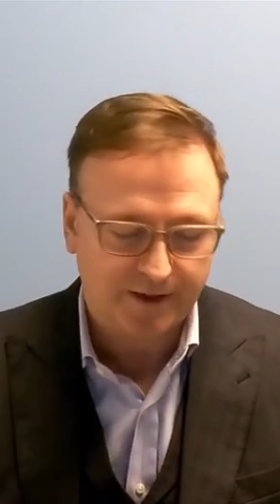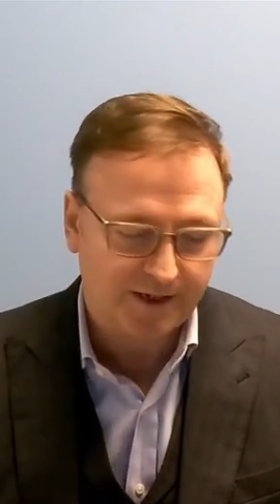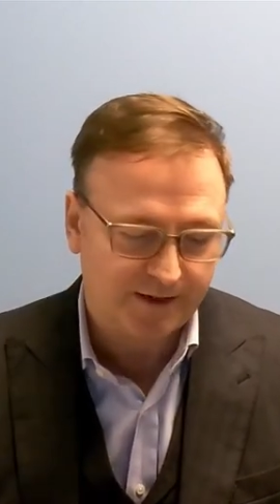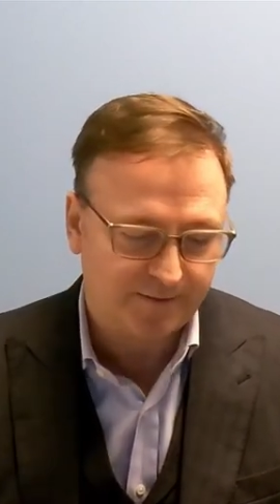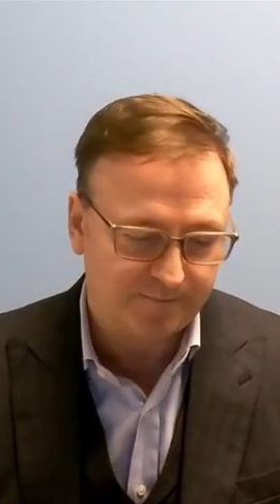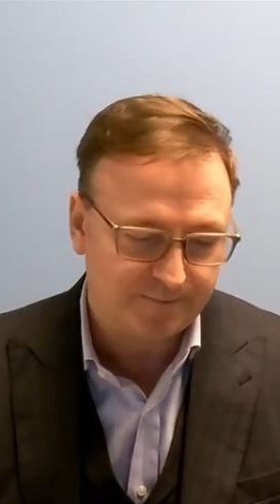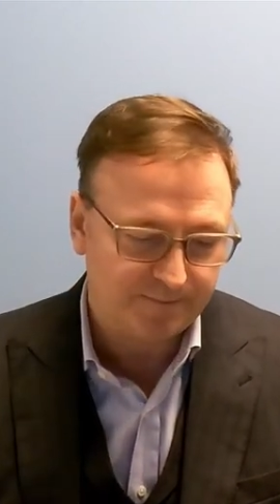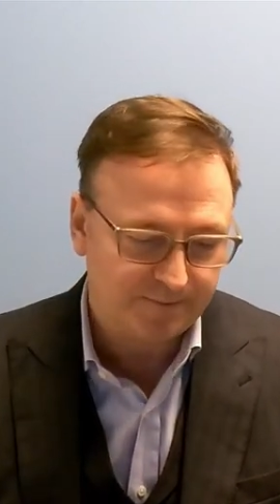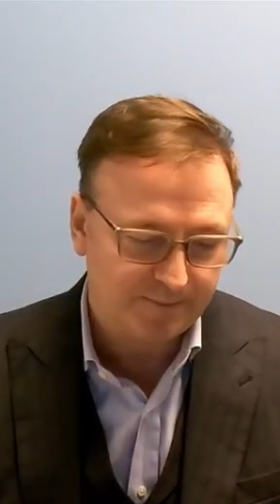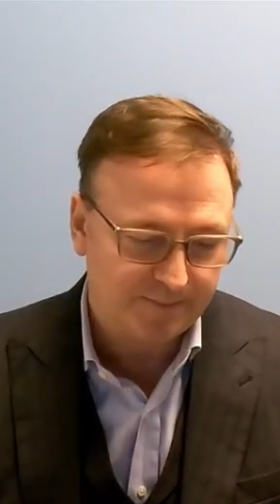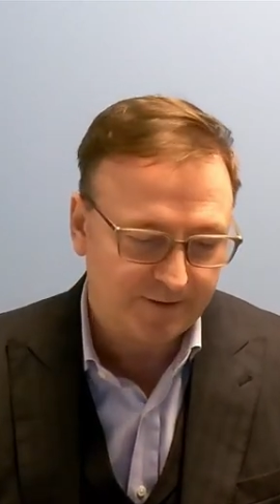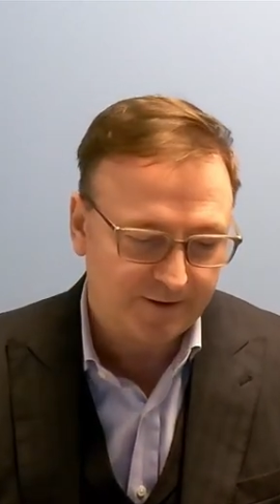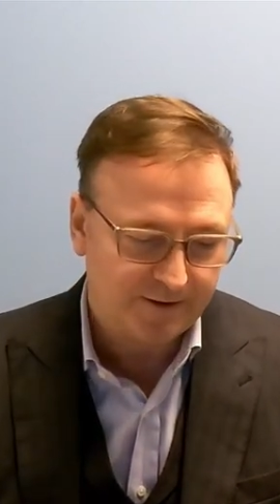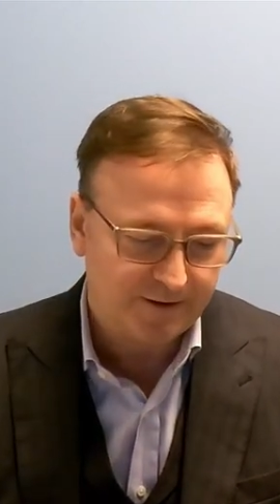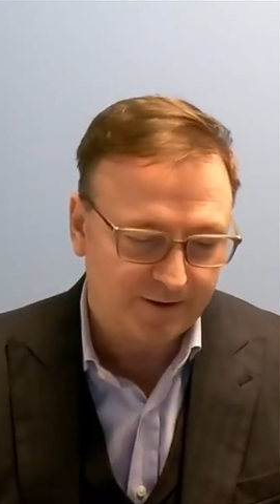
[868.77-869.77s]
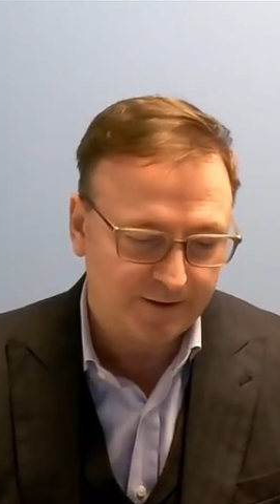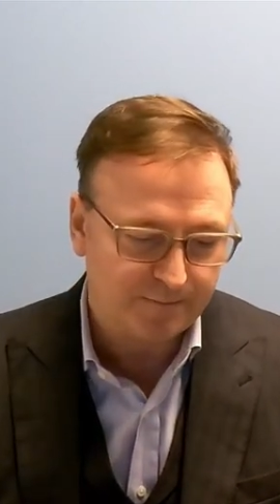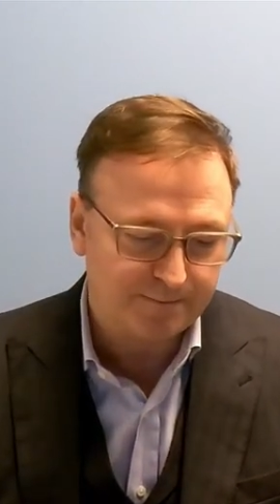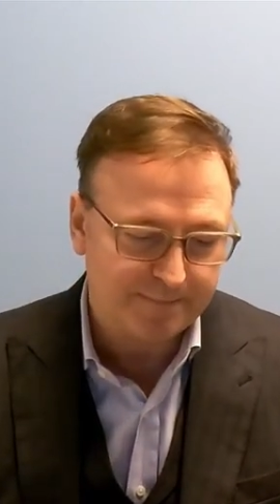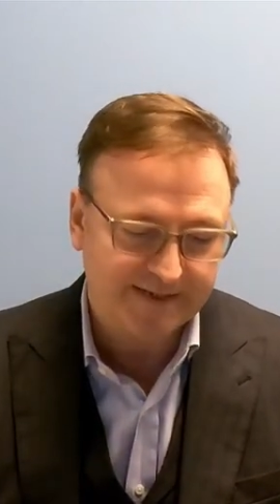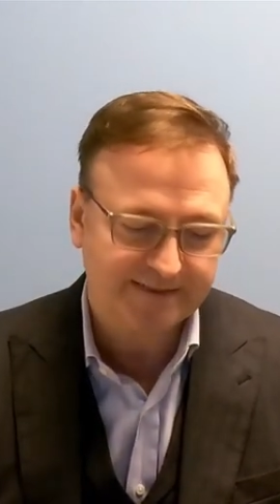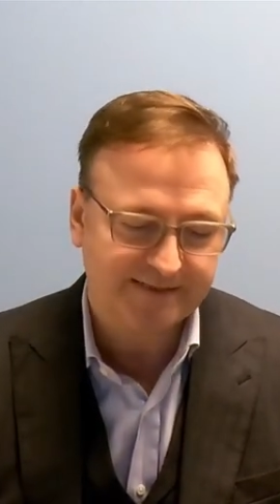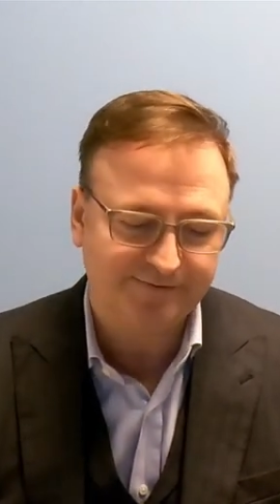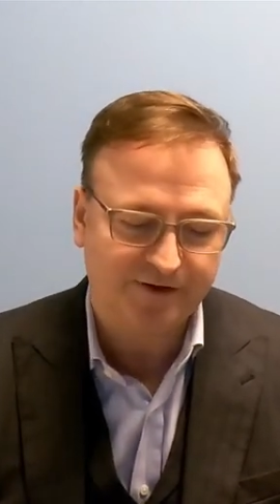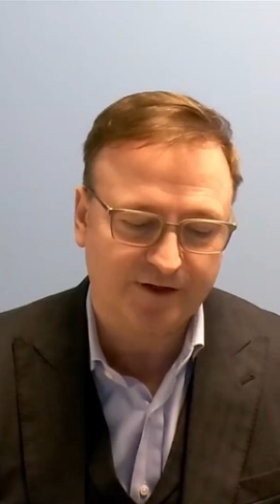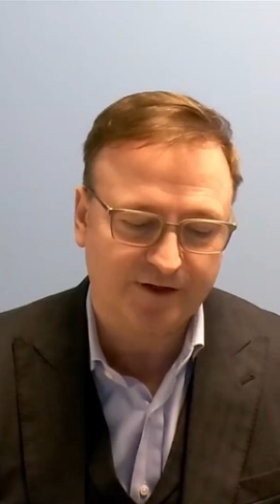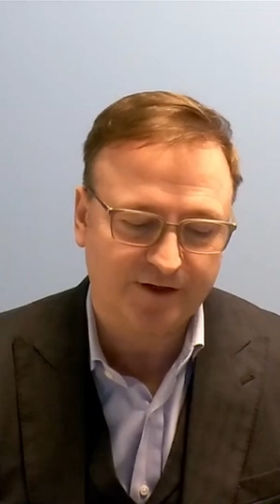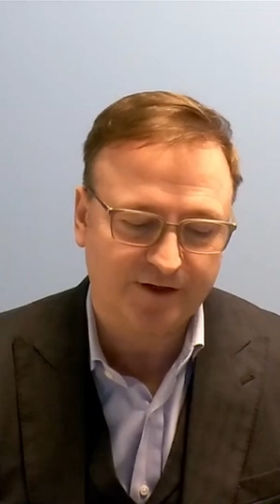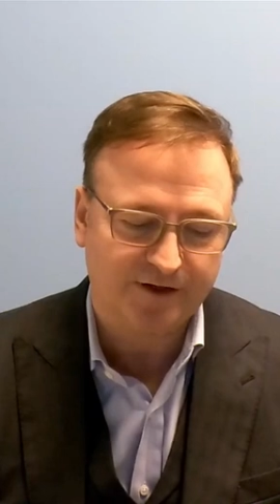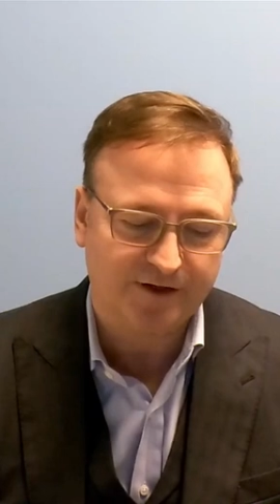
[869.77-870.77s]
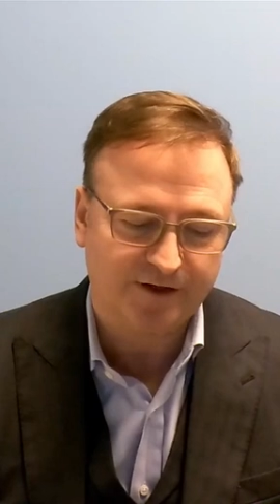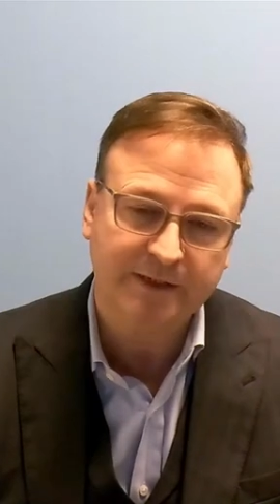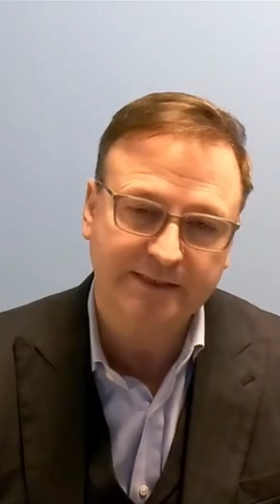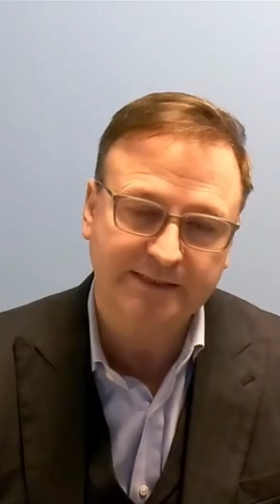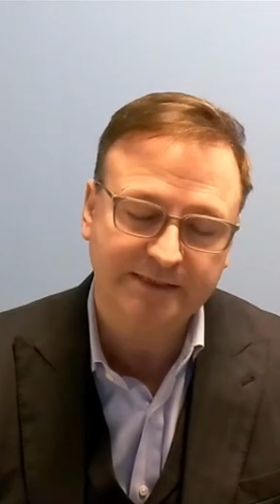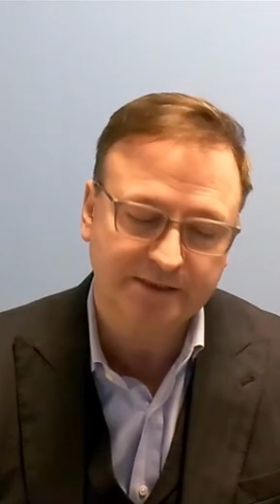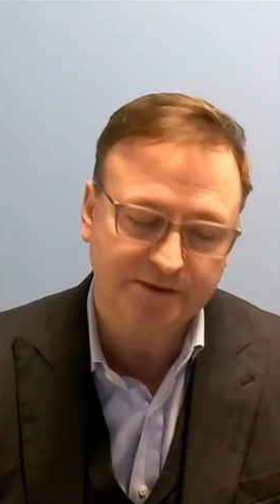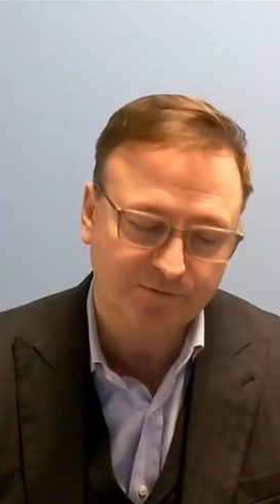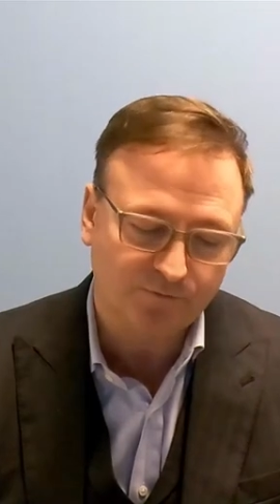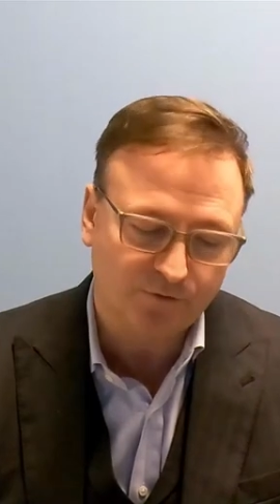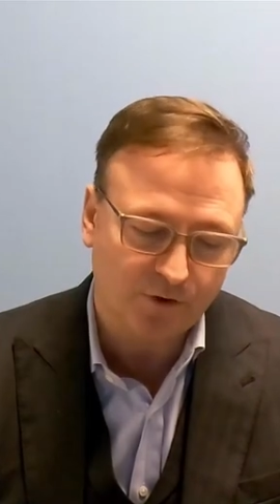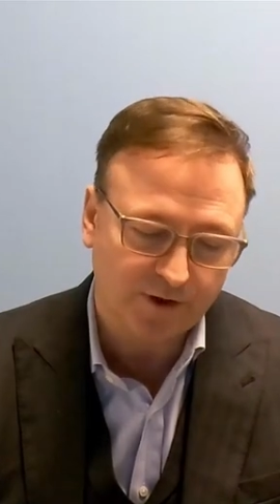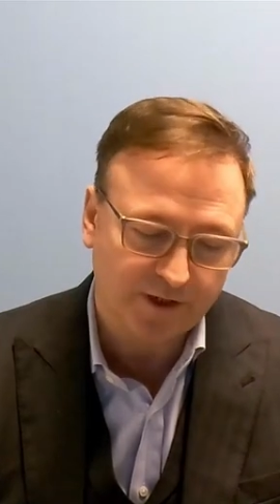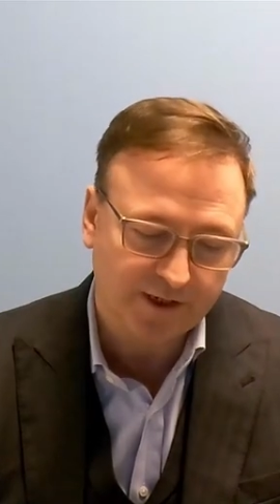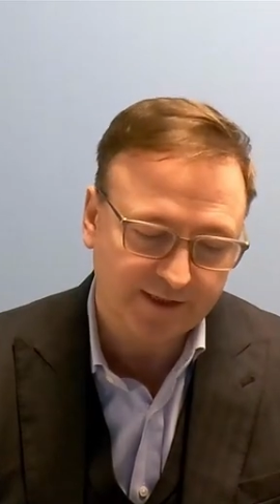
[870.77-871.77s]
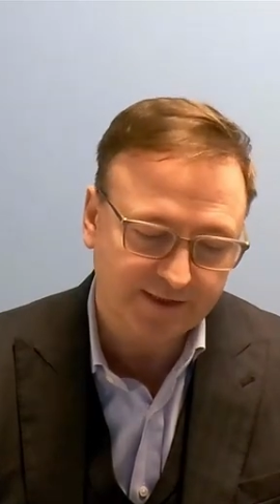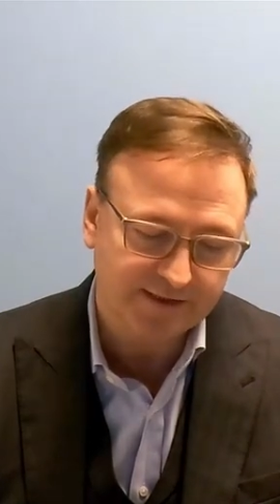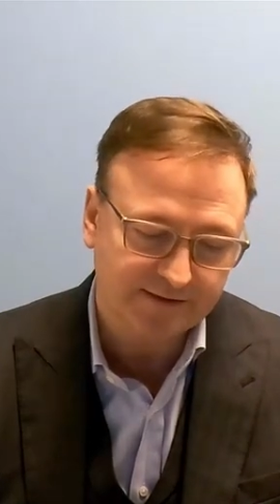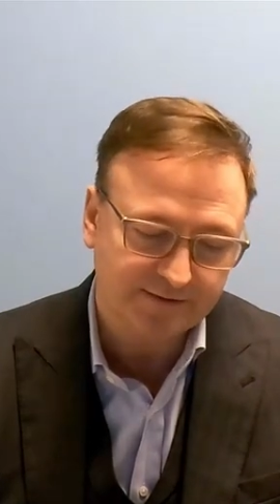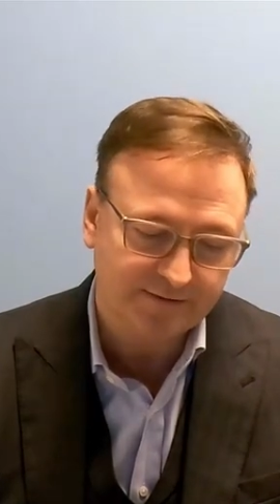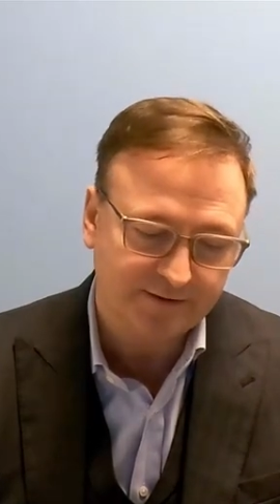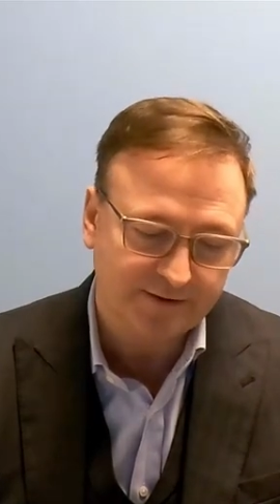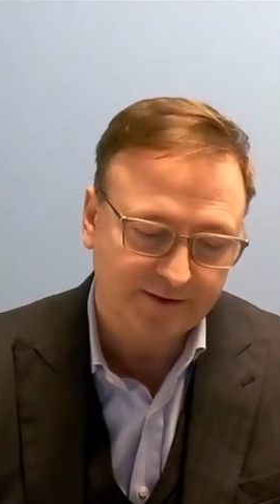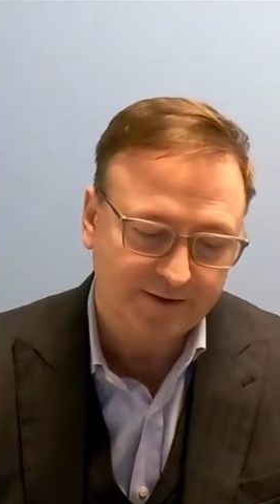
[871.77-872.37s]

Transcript: you know, massive artillery pieces and rockets and